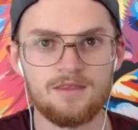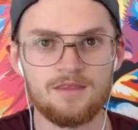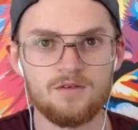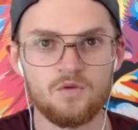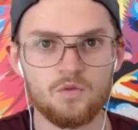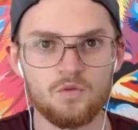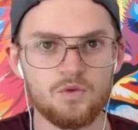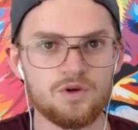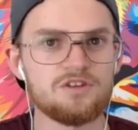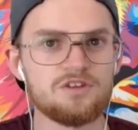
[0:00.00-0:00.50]

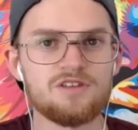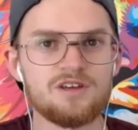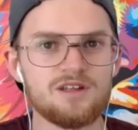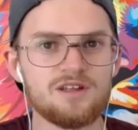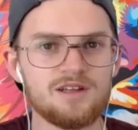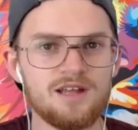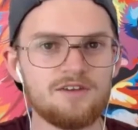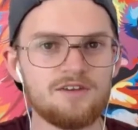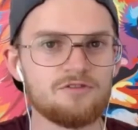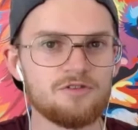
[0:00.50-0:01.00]
What do you think
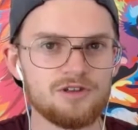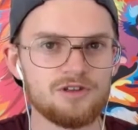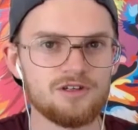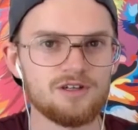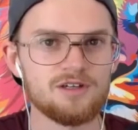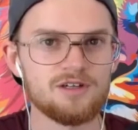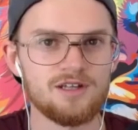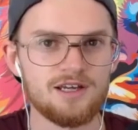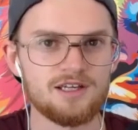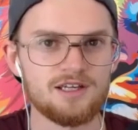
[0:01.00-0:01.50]
life would
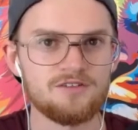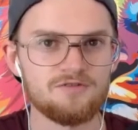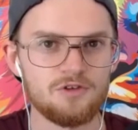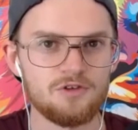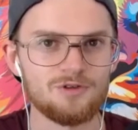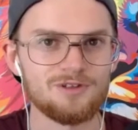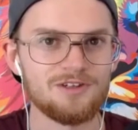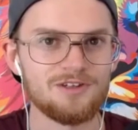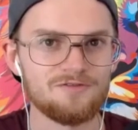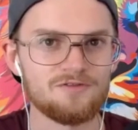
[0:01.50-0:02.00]
look like if
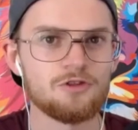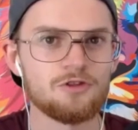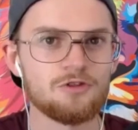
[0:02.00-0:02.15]
you lived